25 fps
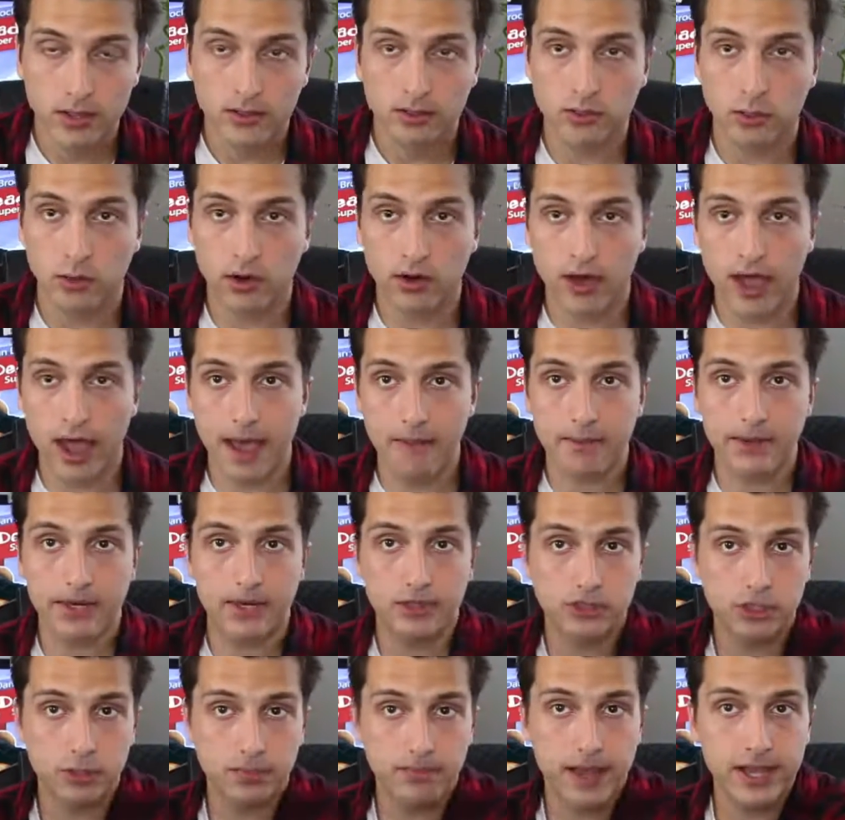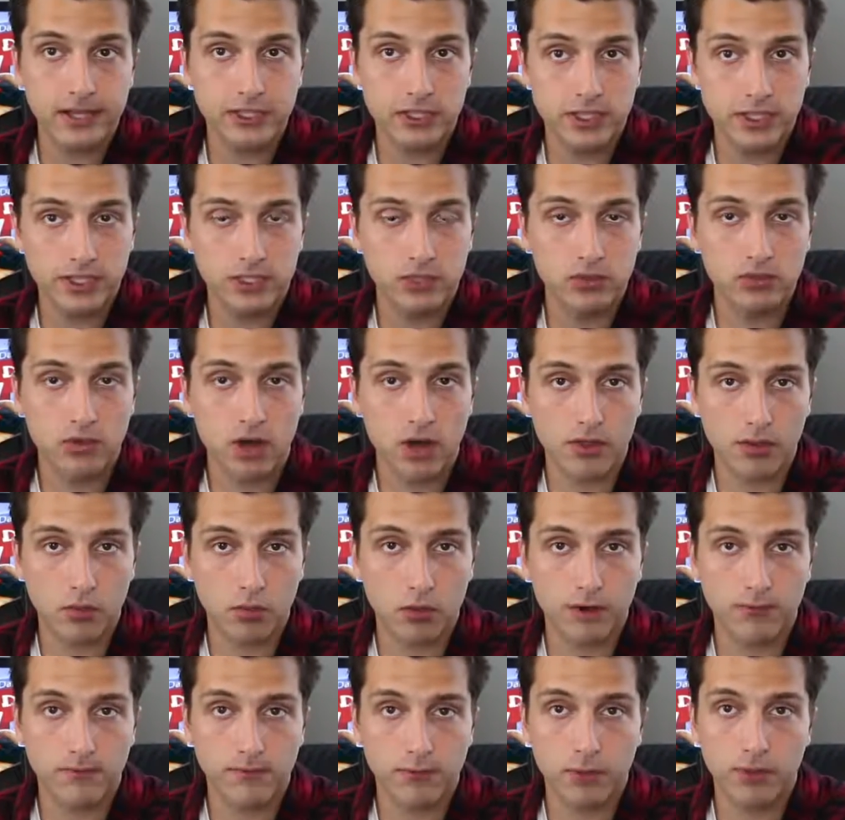So what will happen is you basically do all the
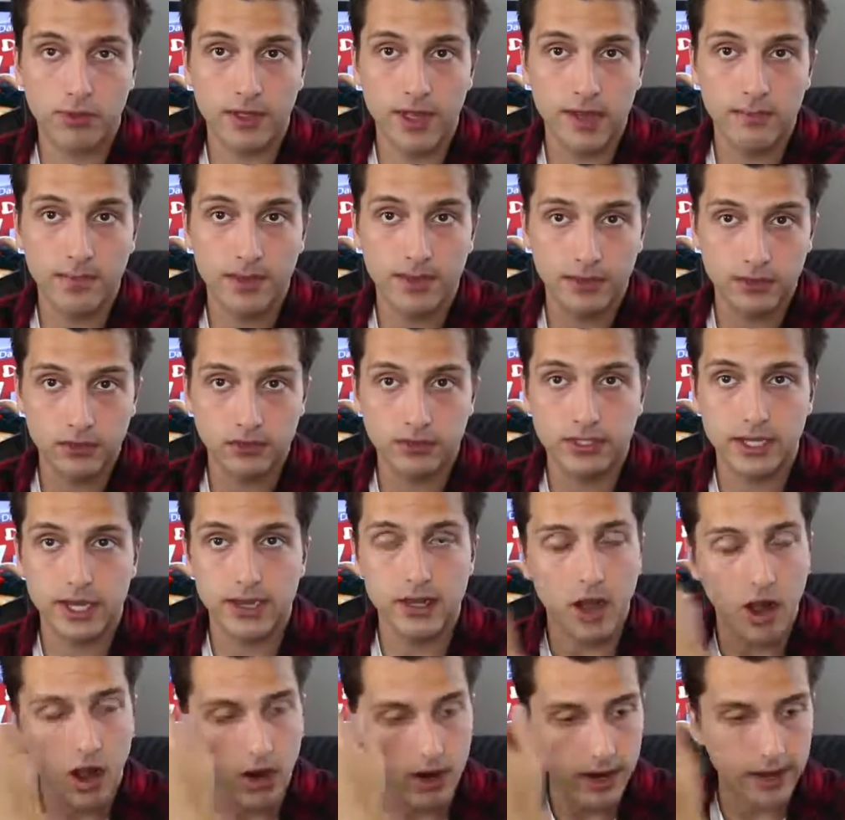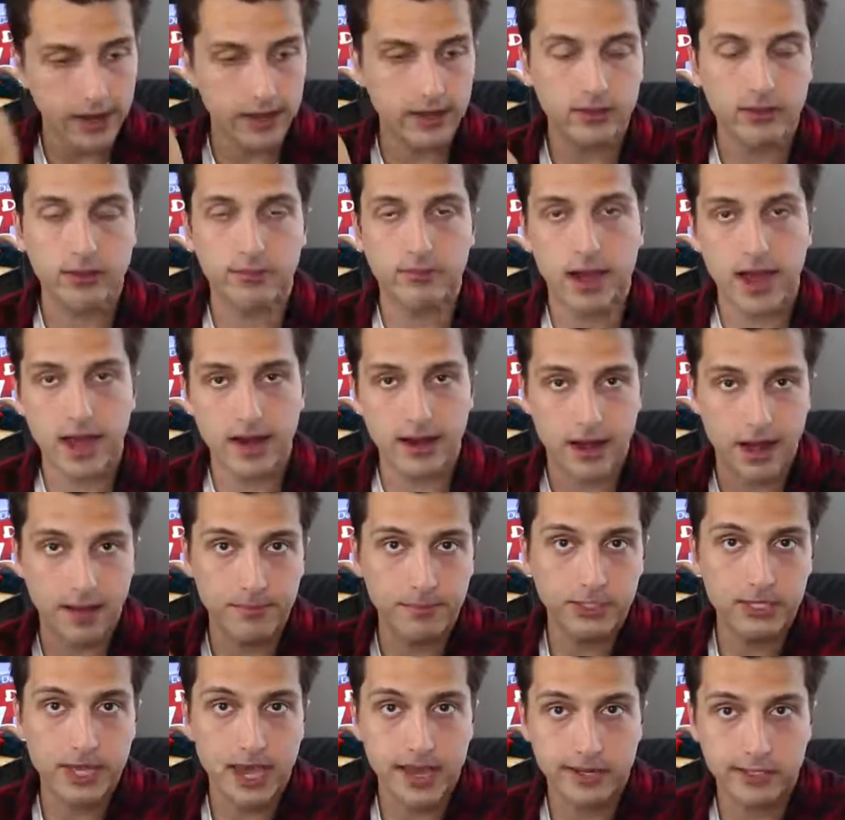work for them and they'll say, all right, in their mind,
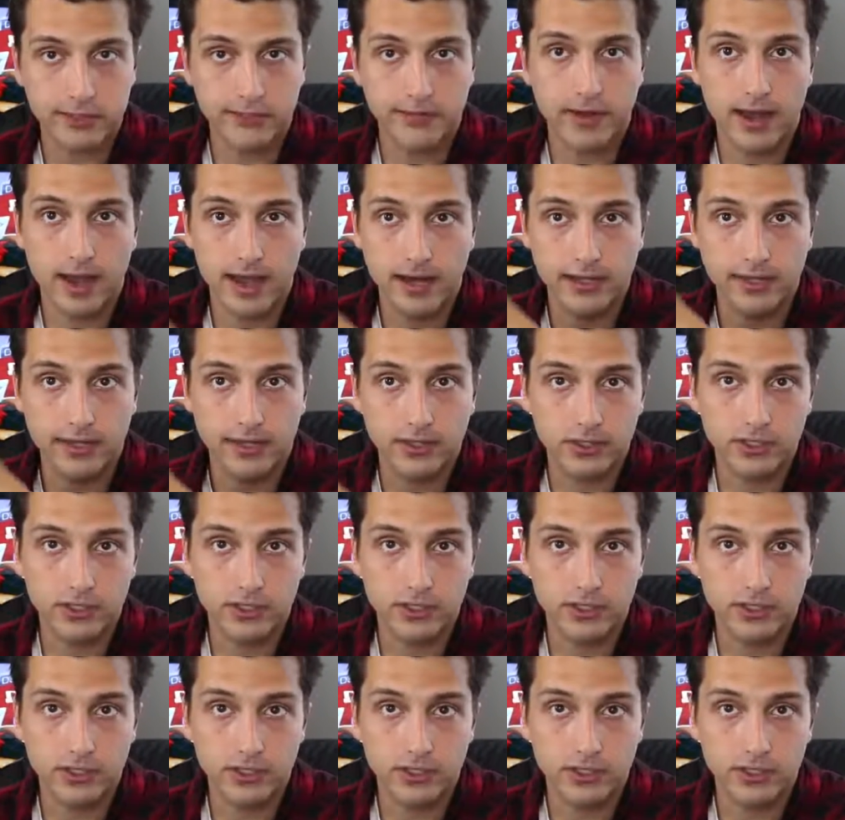I'm satisfied.